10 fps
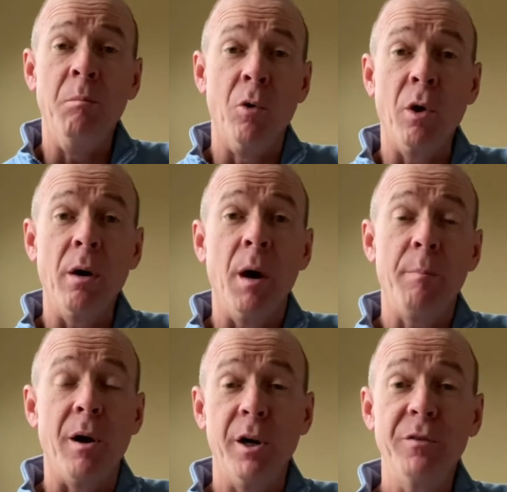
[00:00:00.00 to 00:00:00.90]
more a
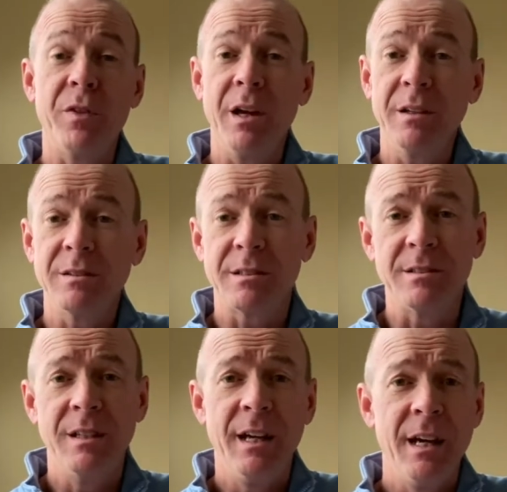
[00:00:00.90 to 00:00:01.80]
part of things.
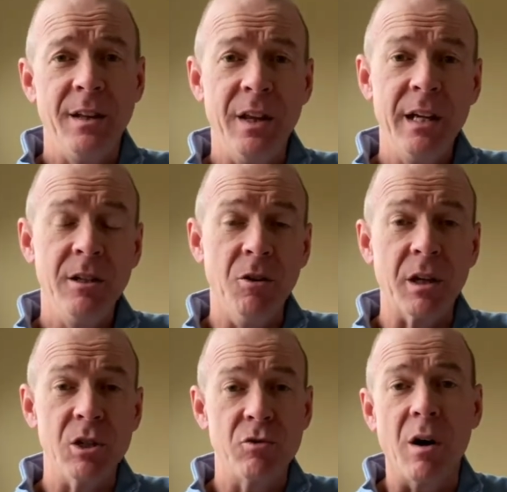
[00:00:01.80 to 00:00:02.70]
Then you
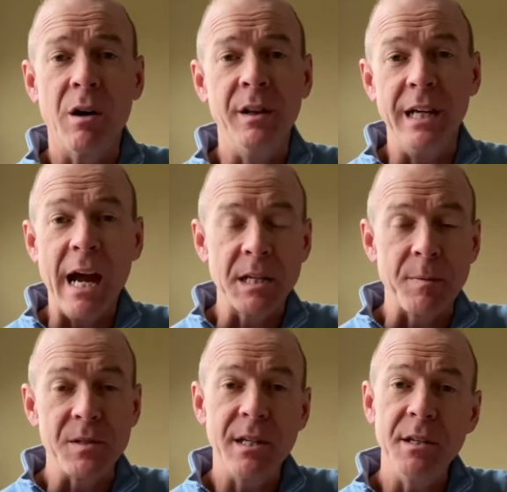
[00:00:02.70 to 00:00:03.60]
can draw on the
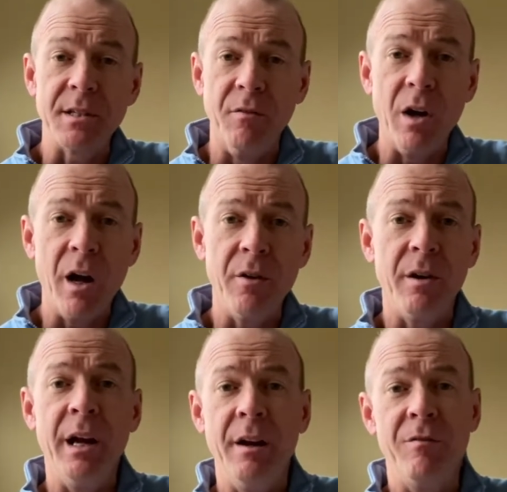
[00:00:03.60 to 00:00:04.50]
expertise of other
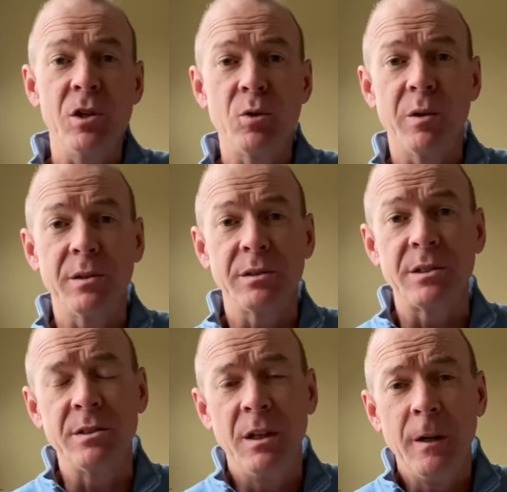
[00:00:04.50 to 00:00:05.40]

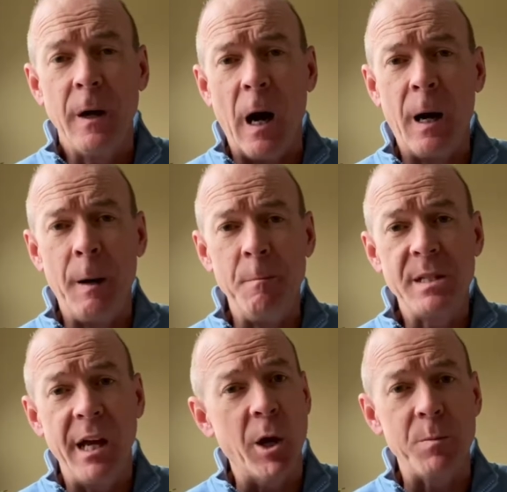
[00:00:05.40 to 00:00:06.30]
individuals
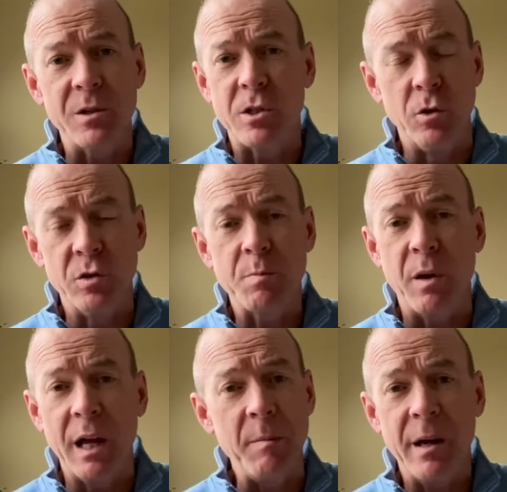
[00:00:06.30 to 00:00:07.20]
to help your students
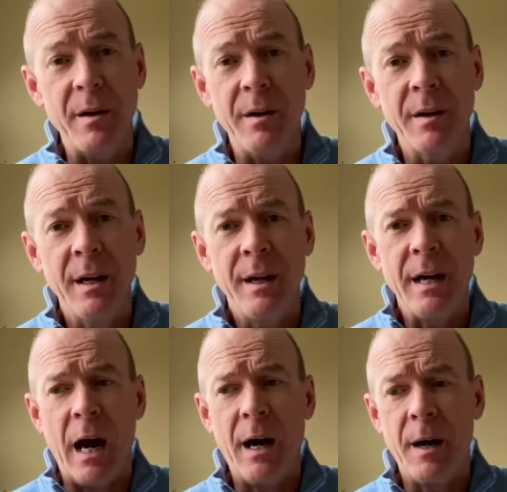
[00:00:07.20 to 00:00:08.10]
play better.
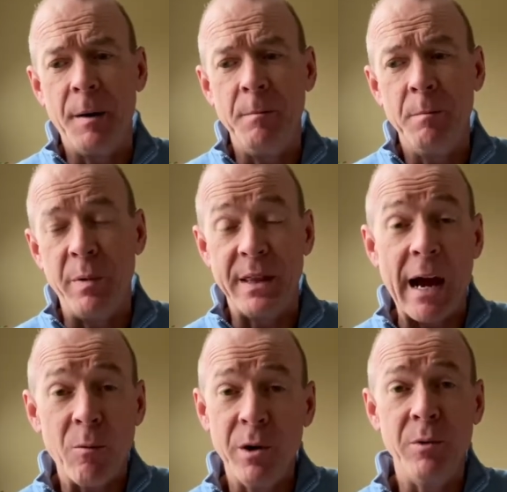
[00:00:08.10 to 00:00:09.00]
But
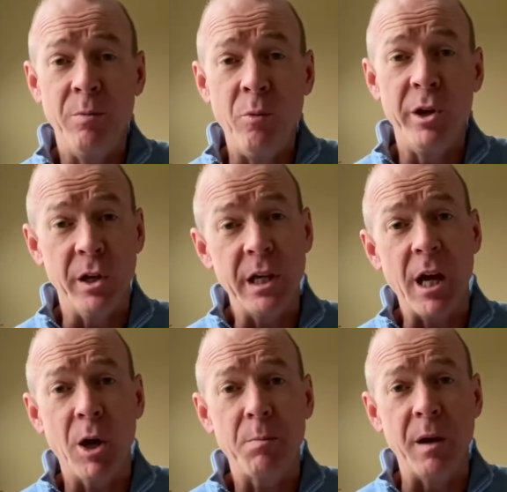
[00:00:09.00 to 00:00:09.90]
that would really
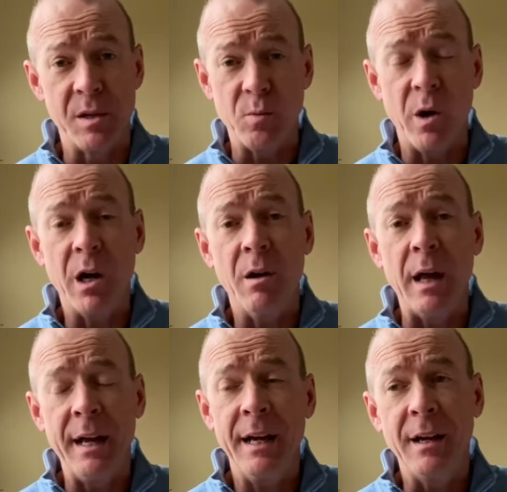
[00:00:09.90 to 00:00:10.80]
help as well.
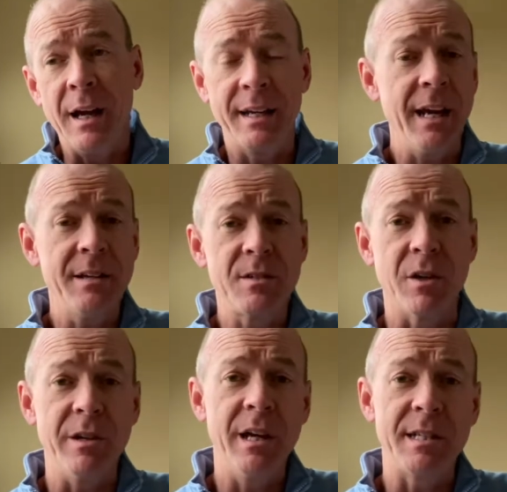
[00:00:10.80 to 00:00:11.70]
And so
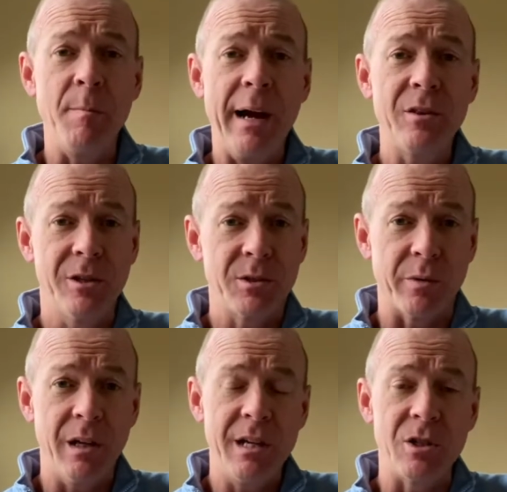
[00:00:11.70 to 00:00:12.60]
it's about those
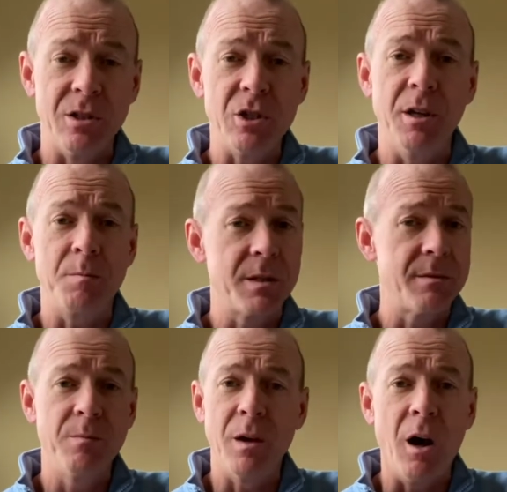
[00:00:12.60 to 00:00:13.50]
relationships,
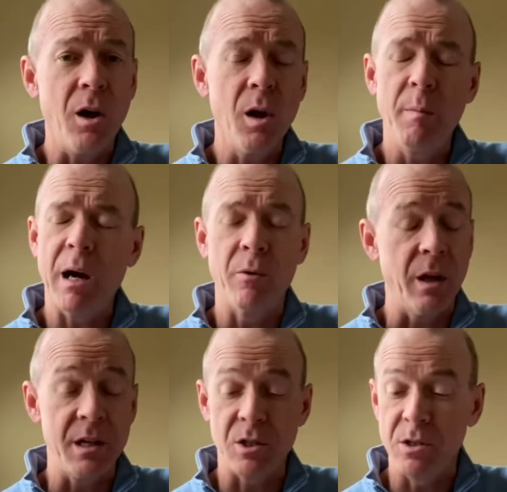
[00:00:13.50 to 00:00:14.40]
all about
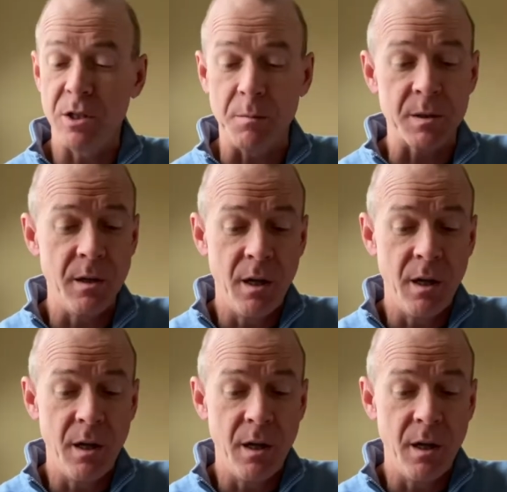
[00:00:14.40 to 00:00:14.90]
relationships